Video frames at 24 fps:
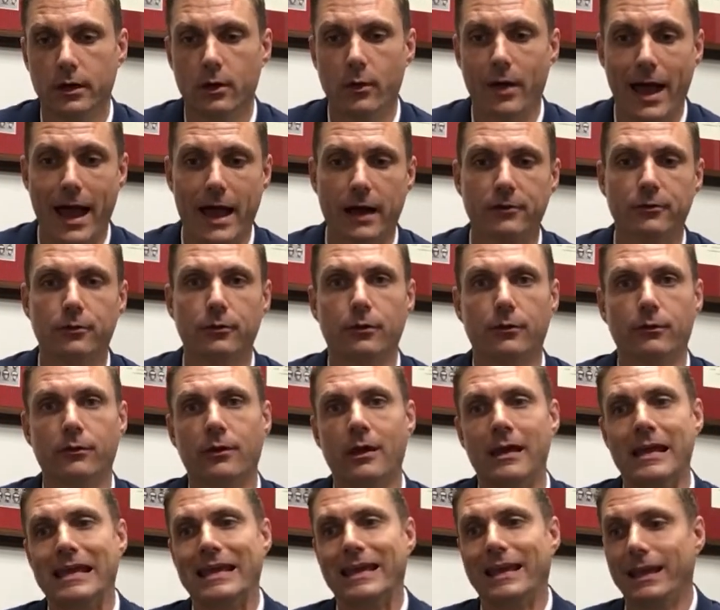actors
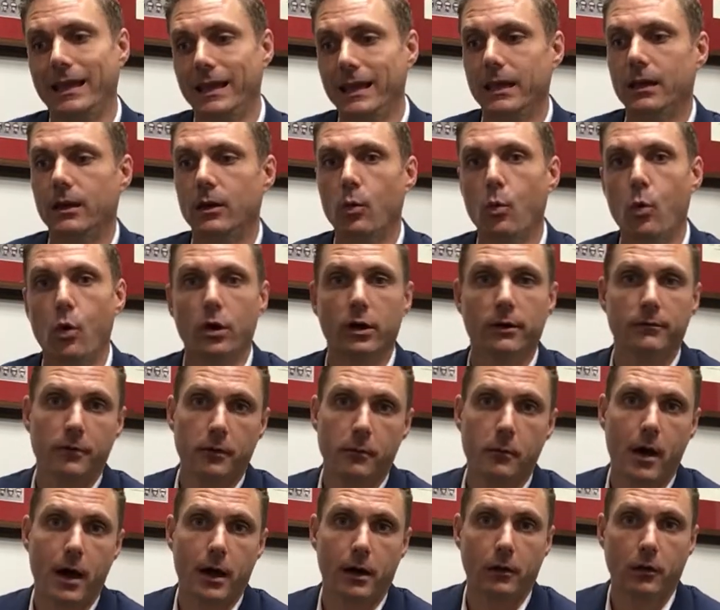in one of your
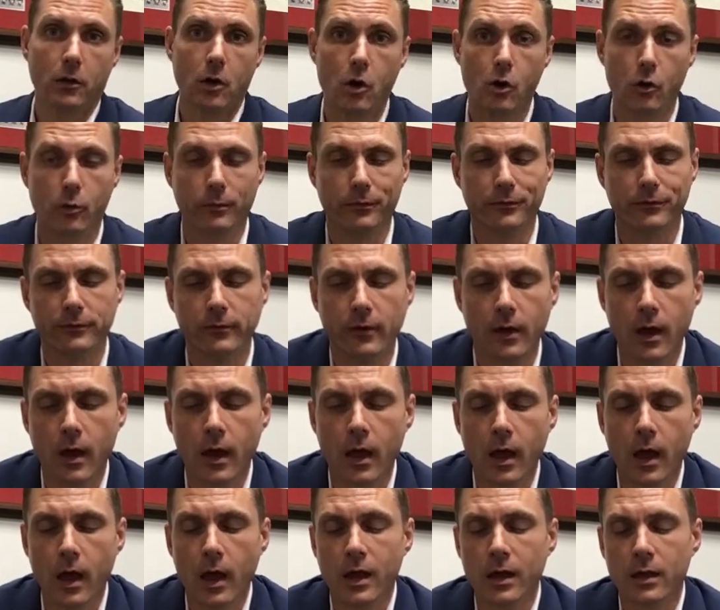model homes.
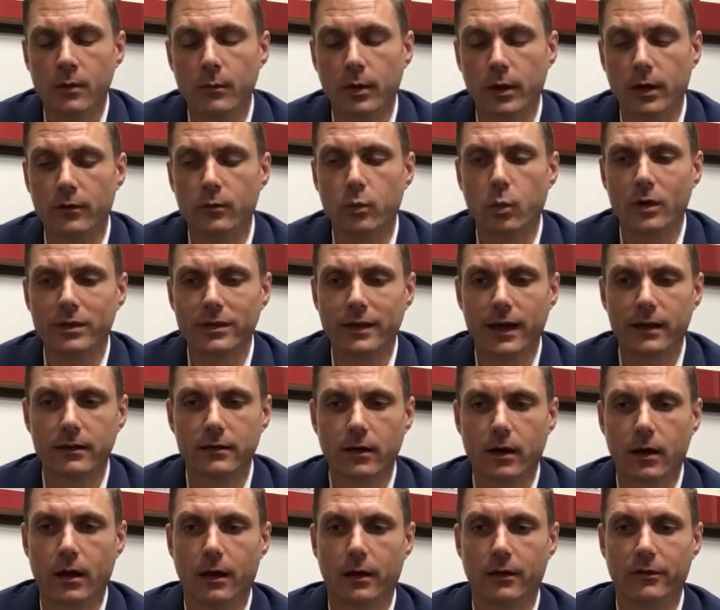Because what that
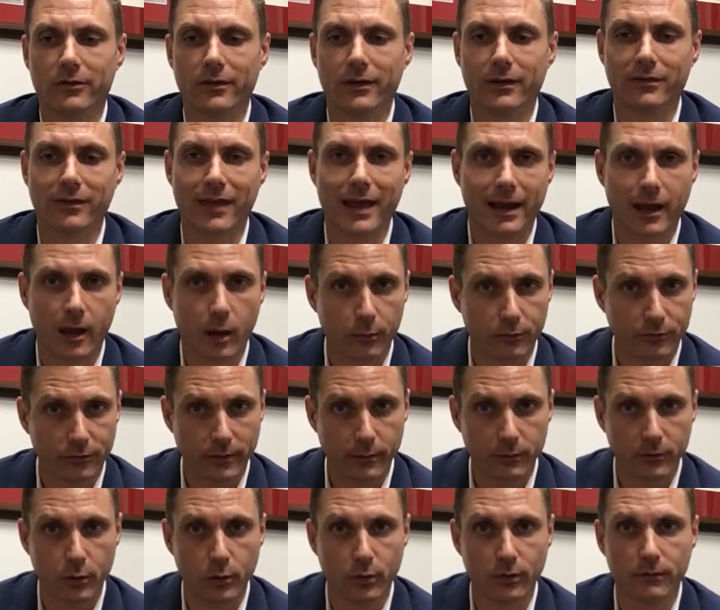does is that helps them
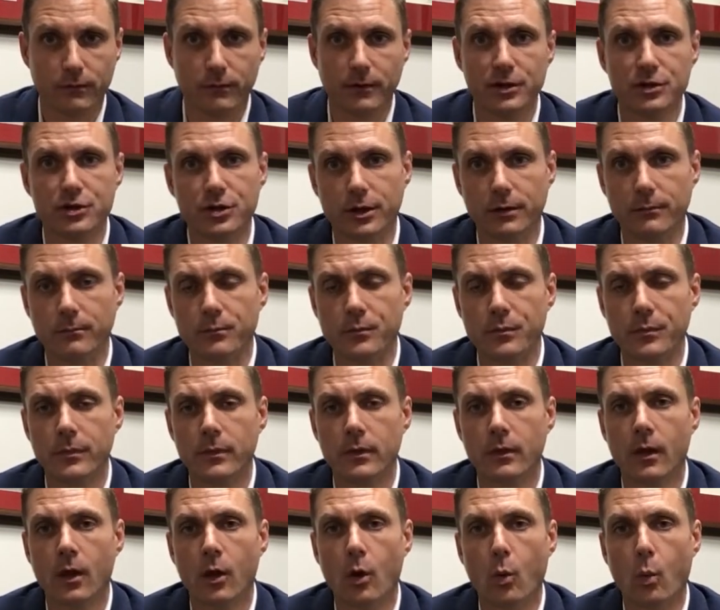to envision
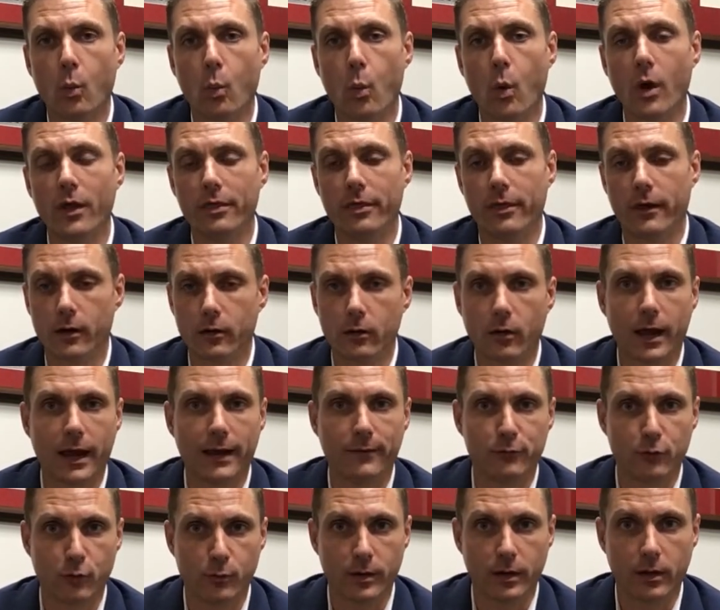what their
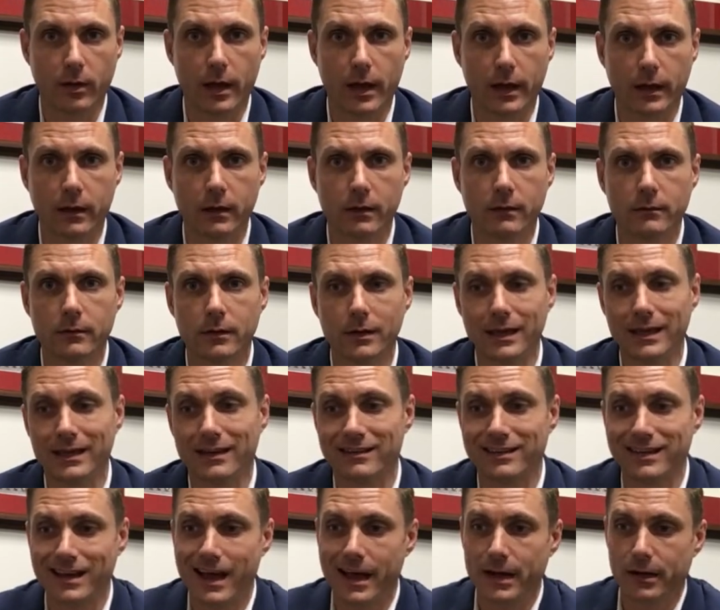life will be like
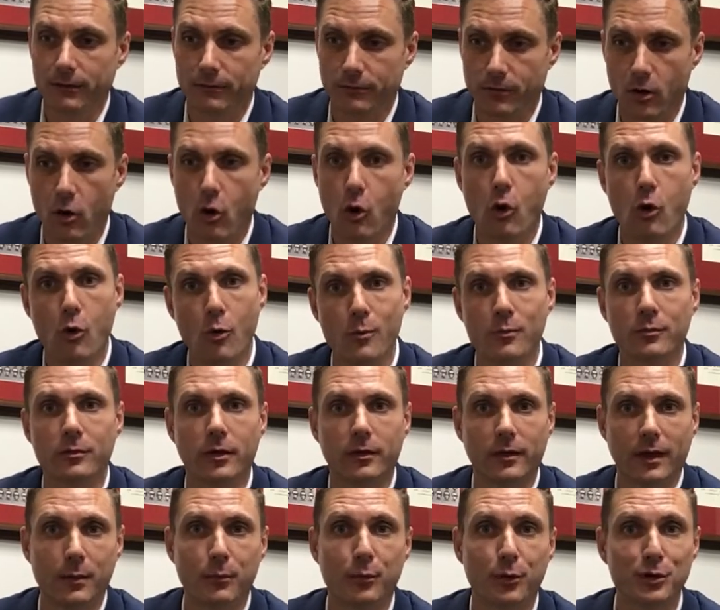inside of the home that
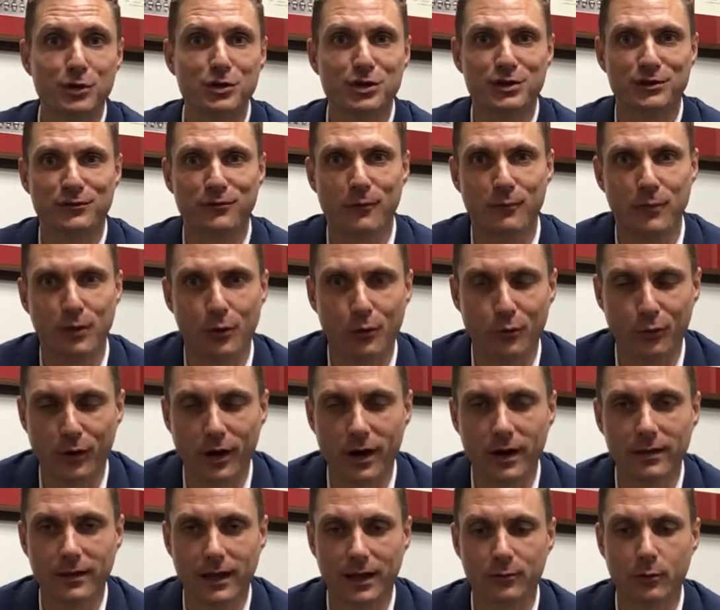they purchase from you,
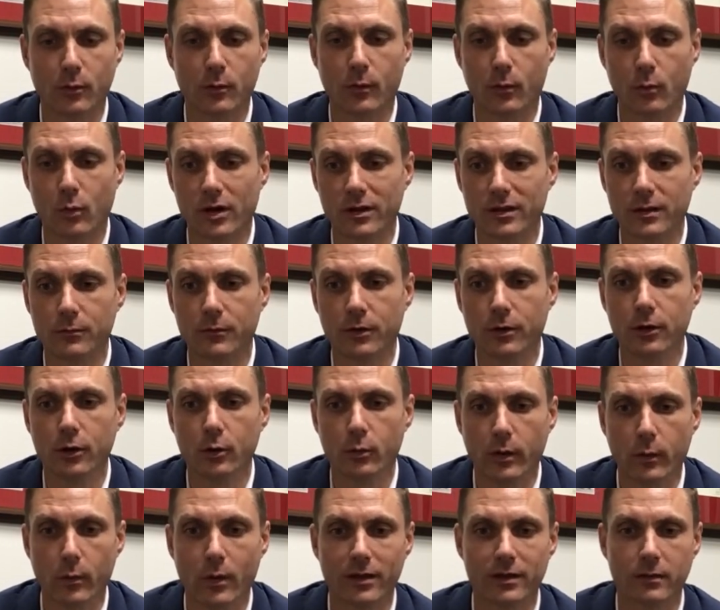right? That's what we want them to do.
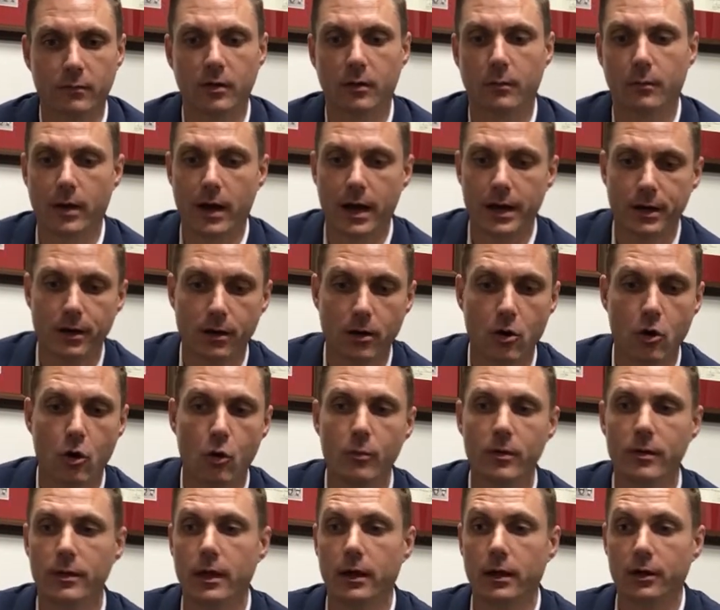We want them to buy your home
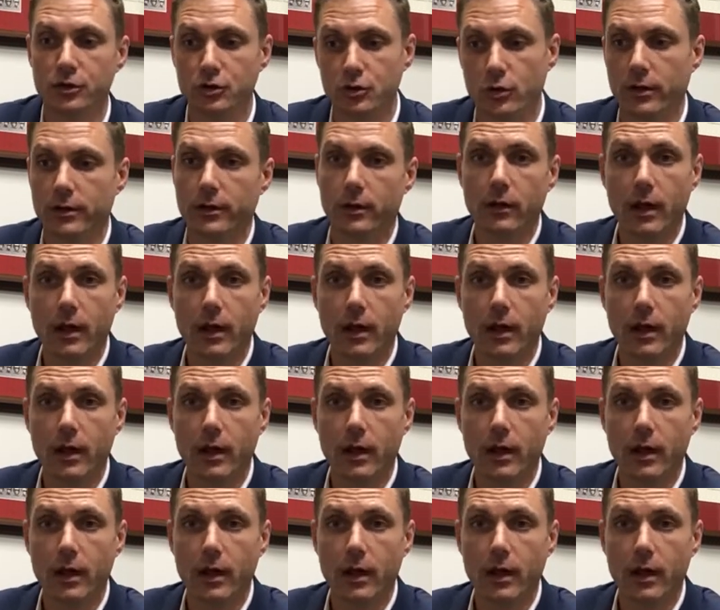and then enjoy their